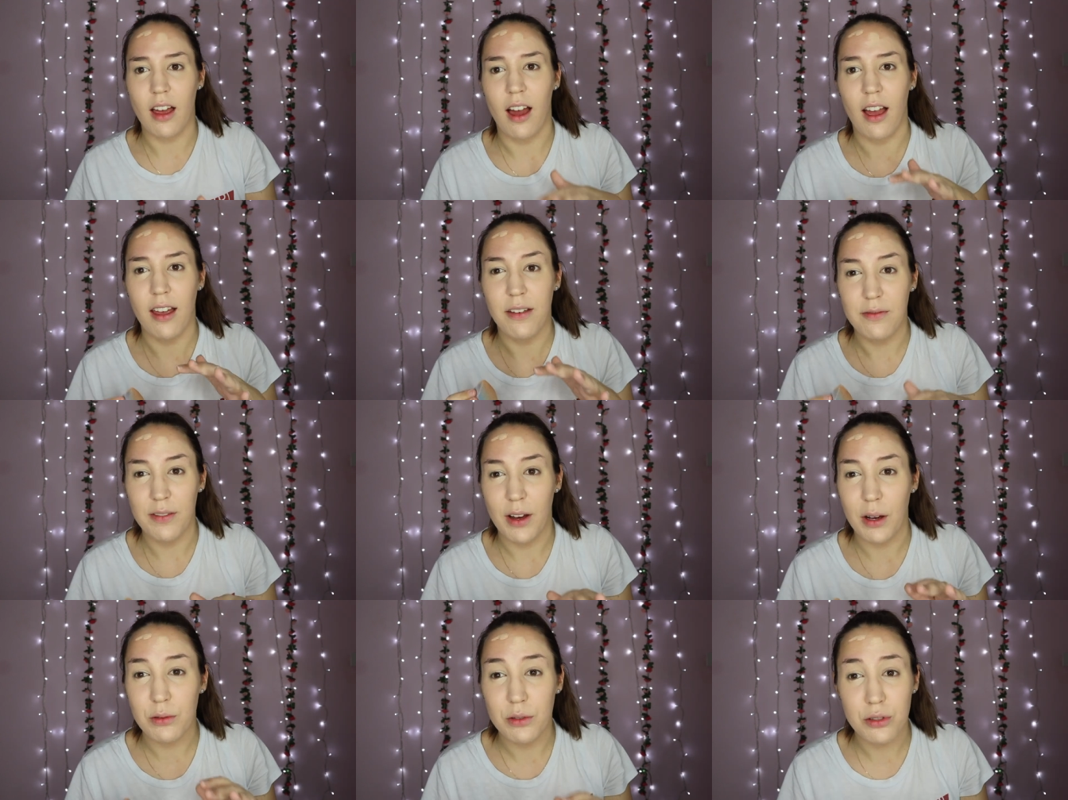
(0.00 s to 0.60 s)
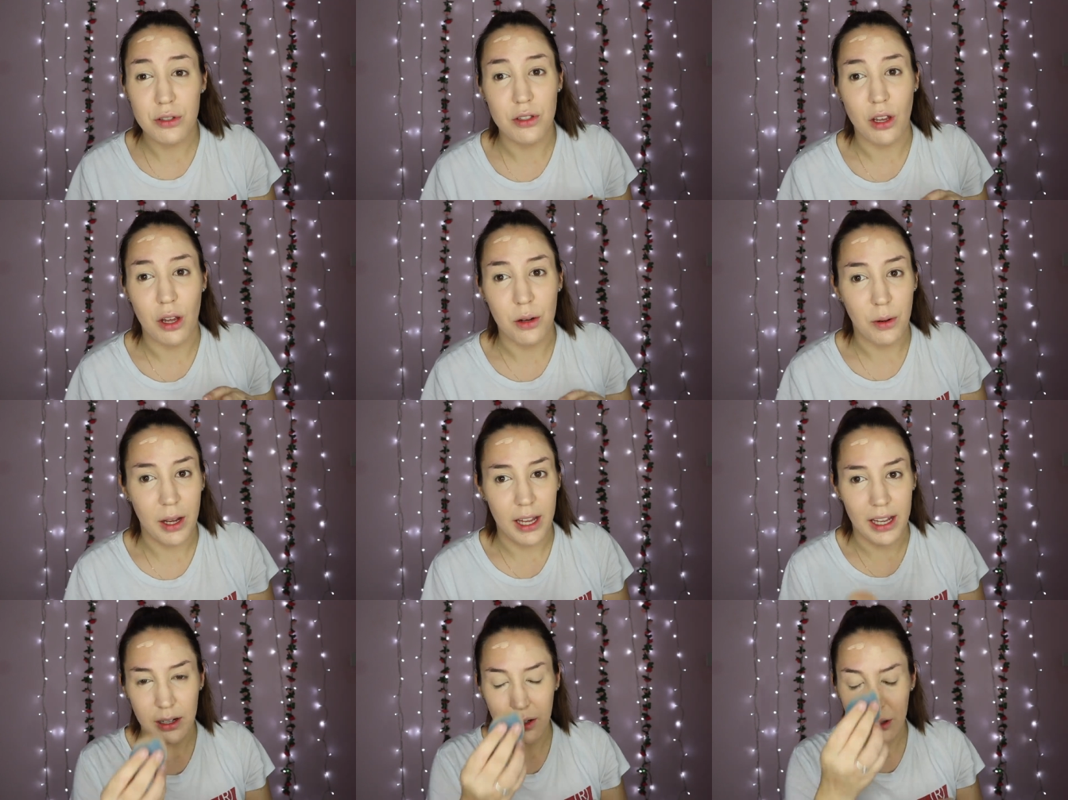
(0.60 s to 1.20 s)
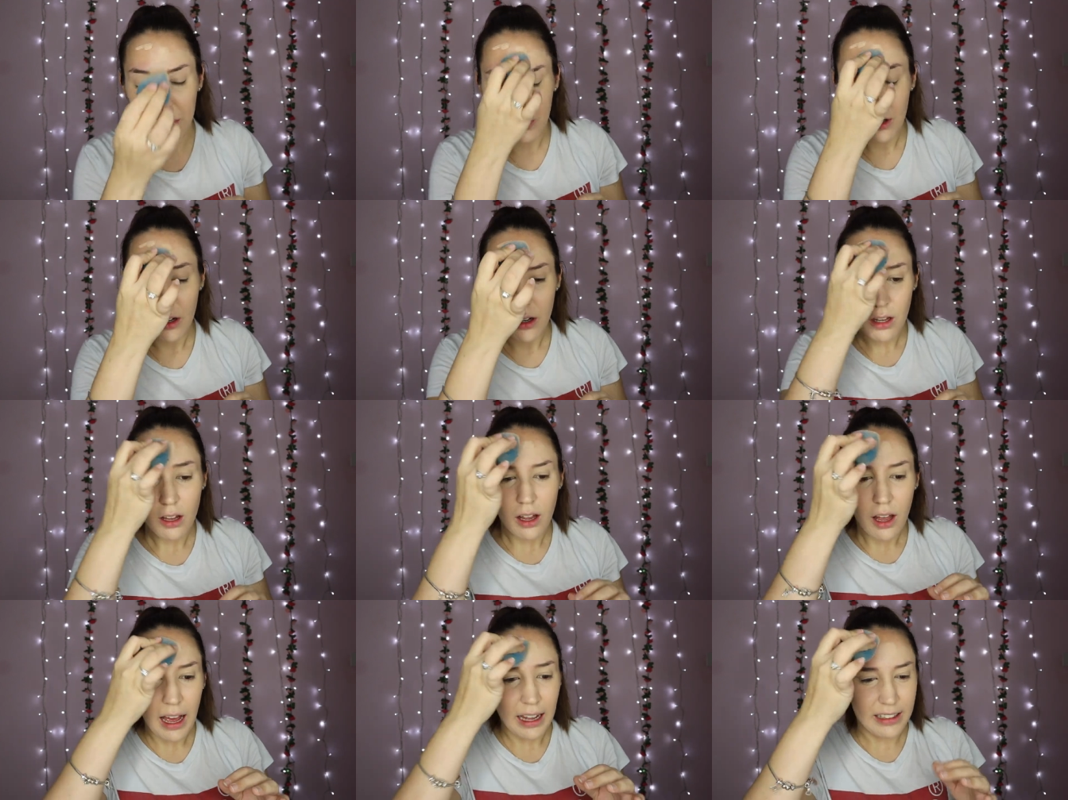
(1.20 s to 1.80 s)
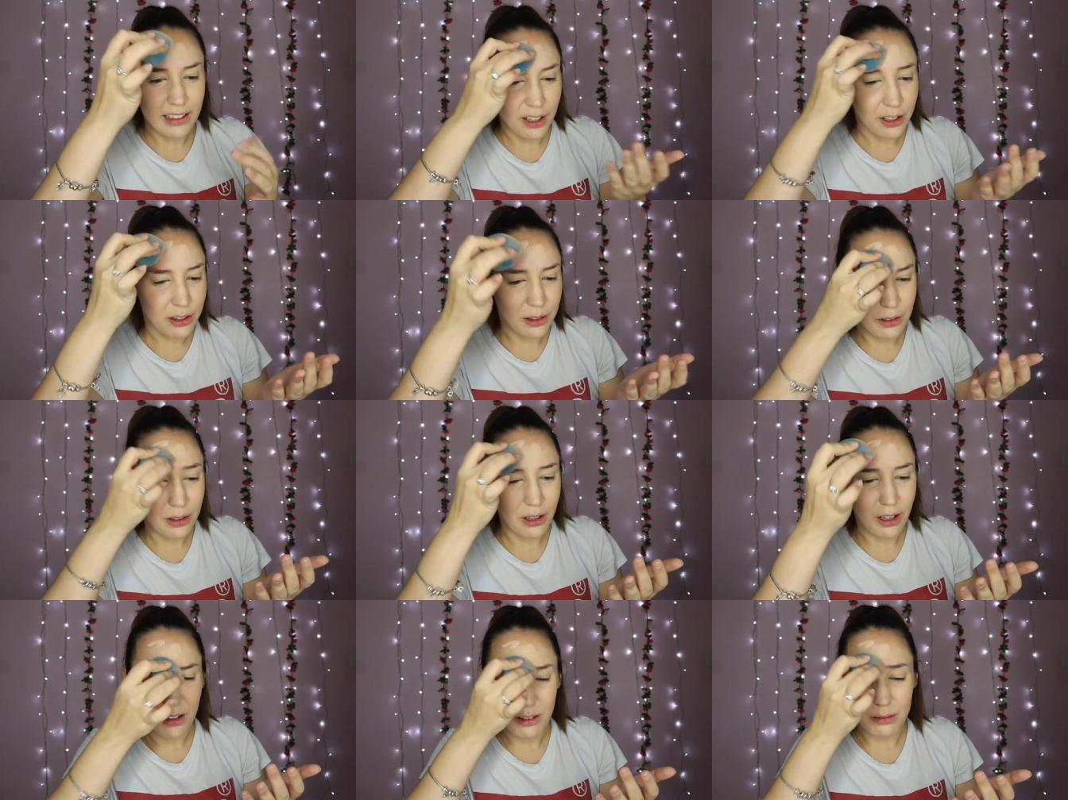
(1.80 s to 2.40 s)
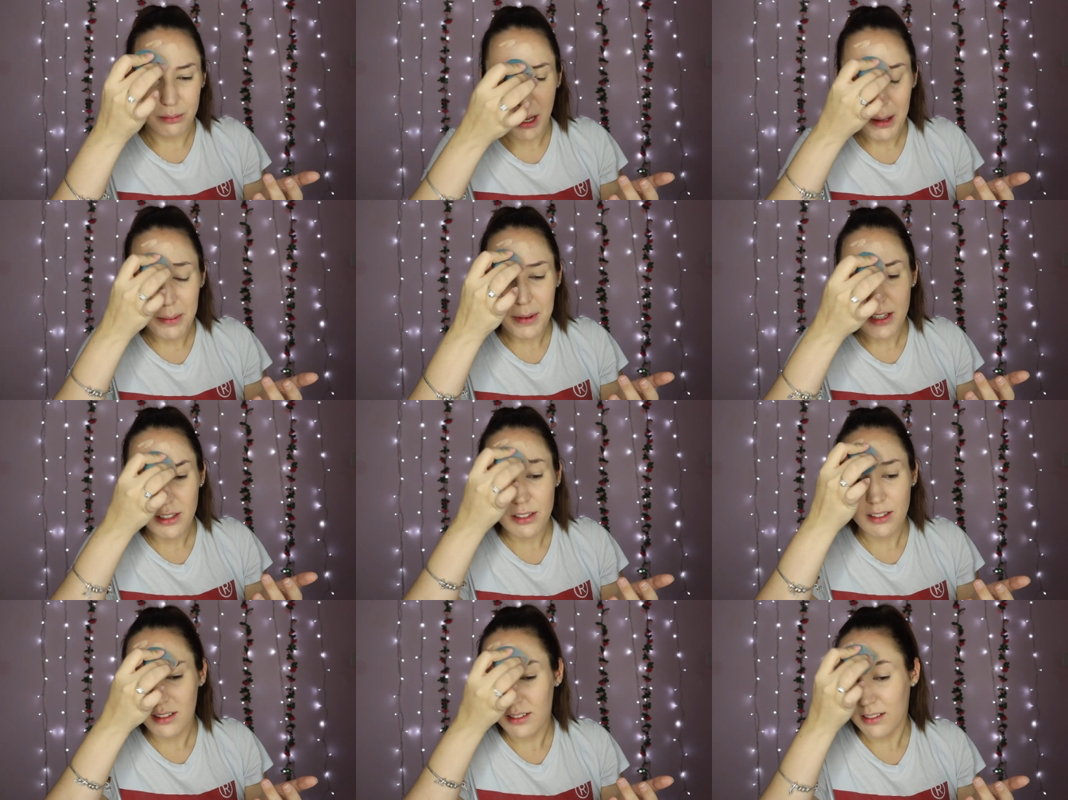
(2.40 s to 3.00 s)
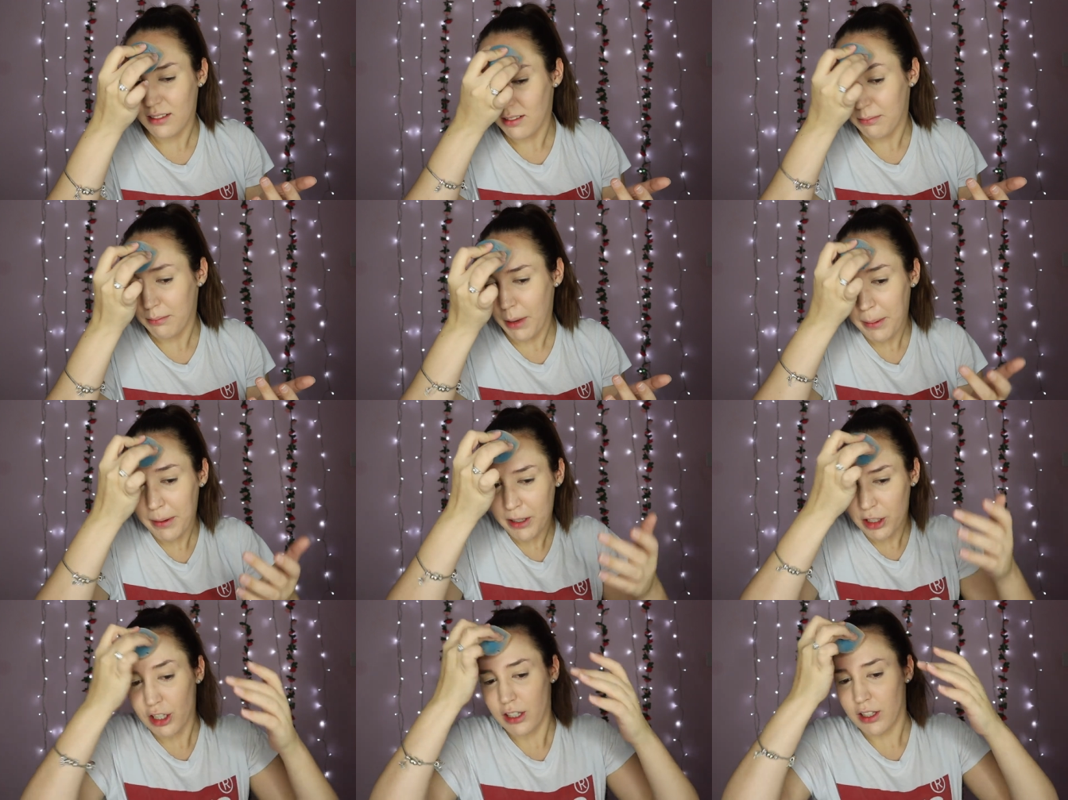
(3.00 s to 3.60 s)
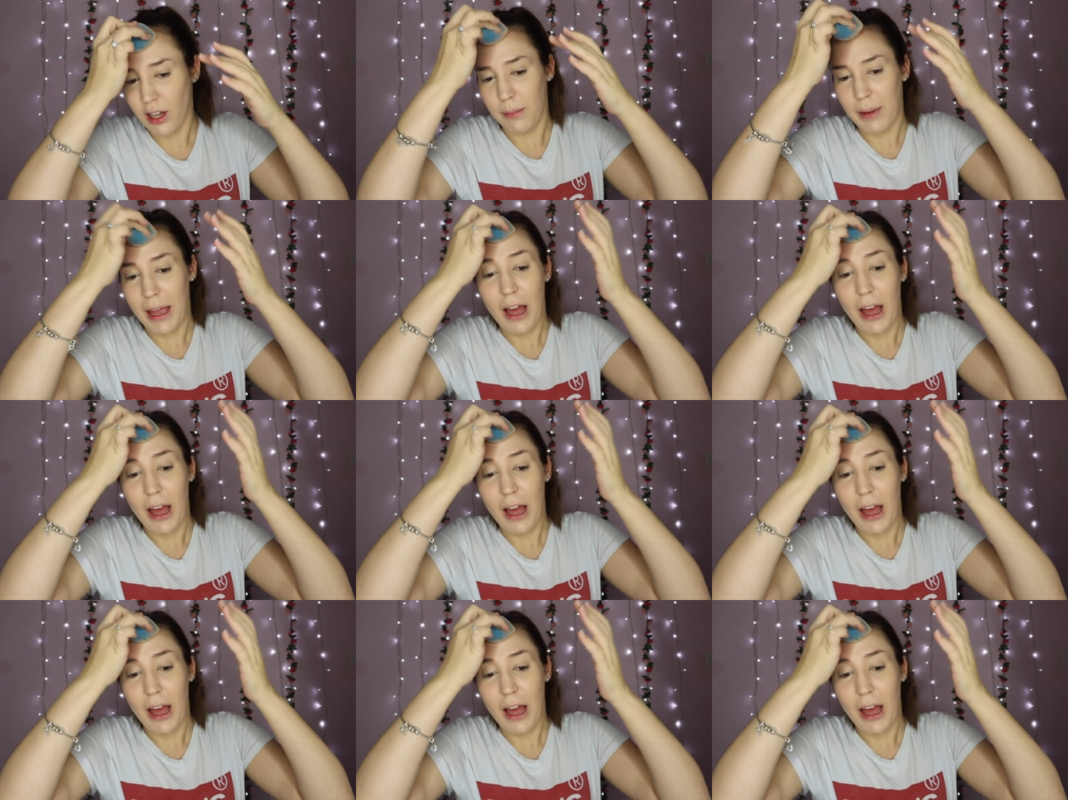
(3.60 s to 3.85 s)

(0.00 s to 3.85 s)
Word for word: I felt so ill and I thought, oh, maybe it's Maybe it's just I'm